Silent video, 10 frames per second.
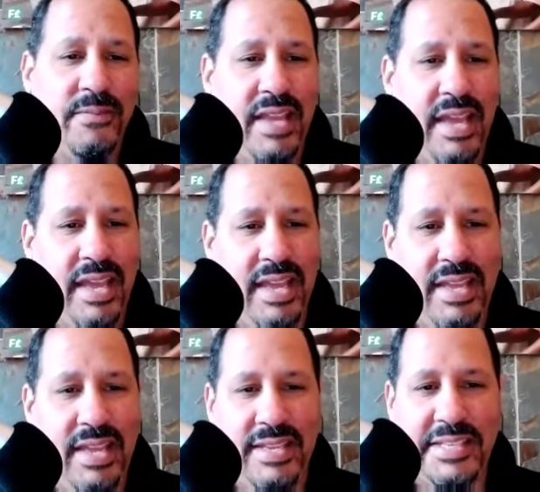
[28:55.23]

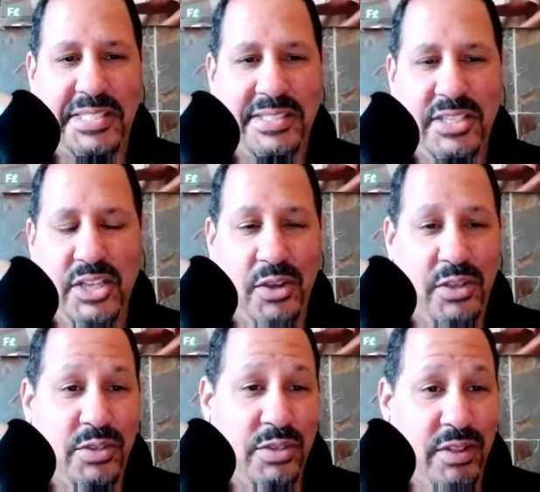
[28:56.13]
and
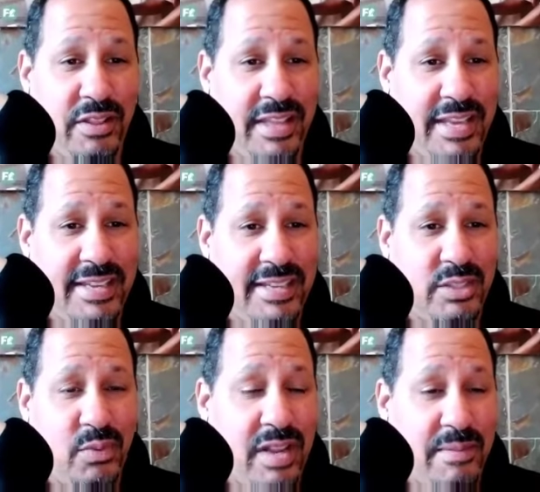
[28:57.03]
you do a
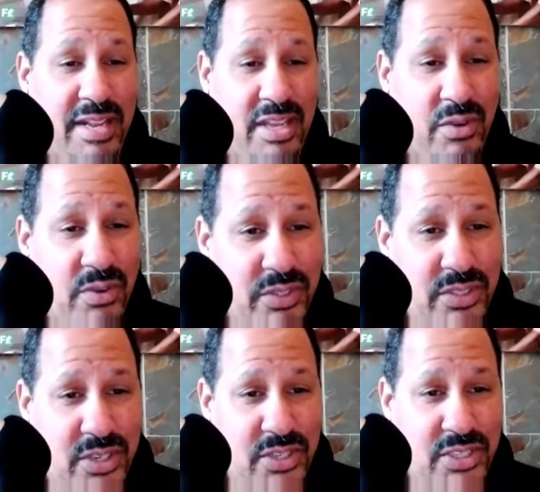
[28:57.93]
20-minute Google
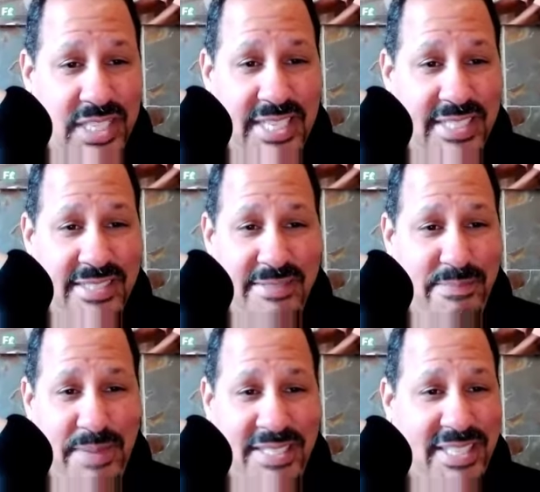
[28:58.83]
search, and it
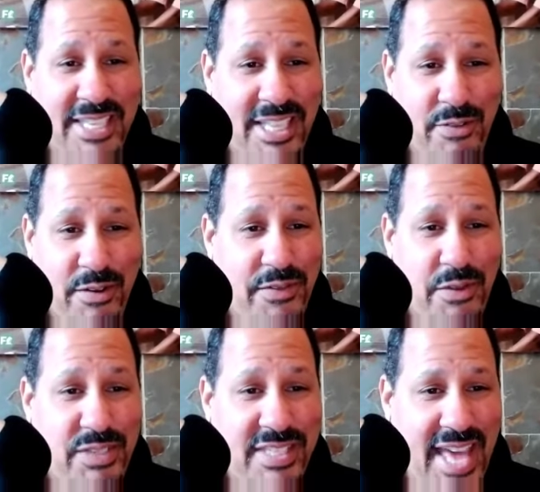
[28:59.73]
basically
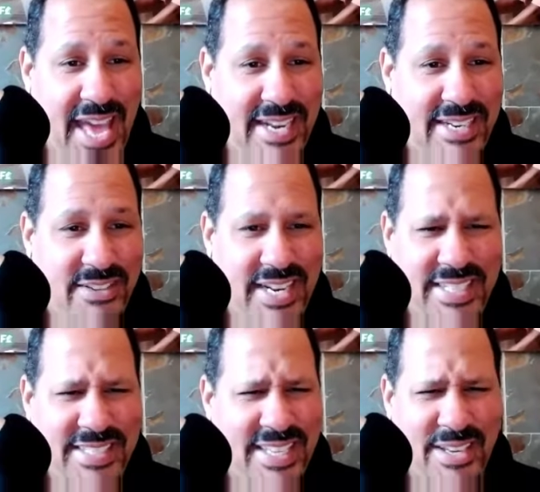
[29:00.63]
refutes that, right?
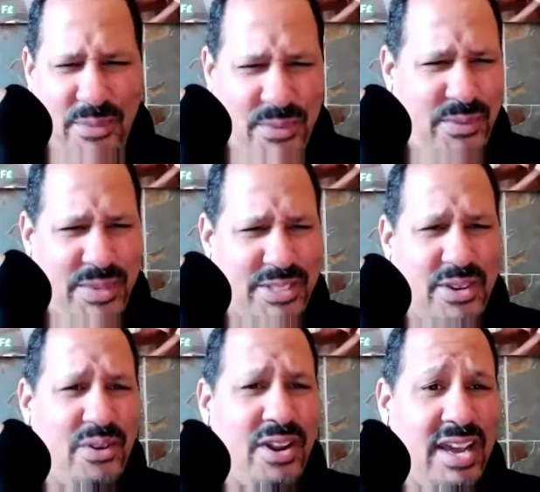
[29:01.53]
It's like, what's
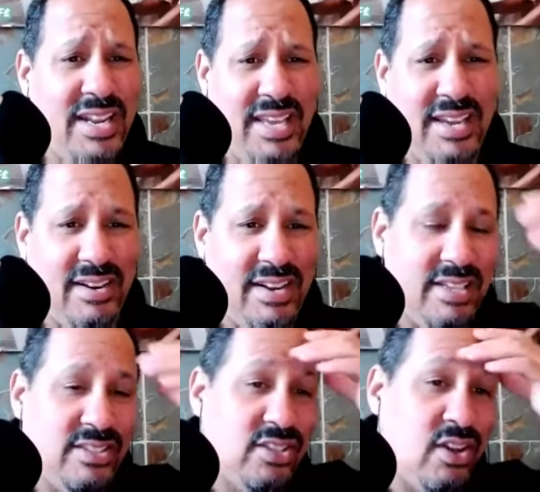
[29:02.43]
going on here?
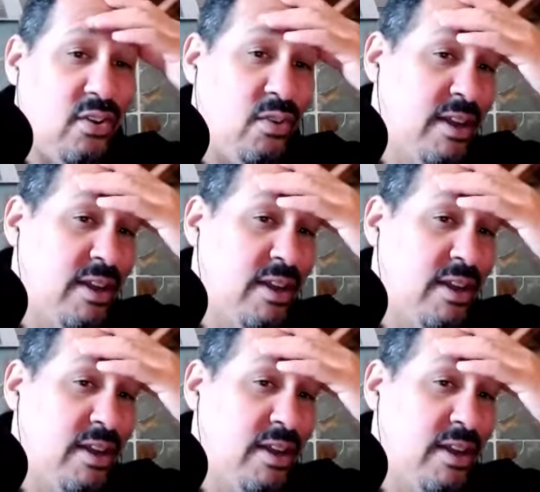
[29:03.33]
And so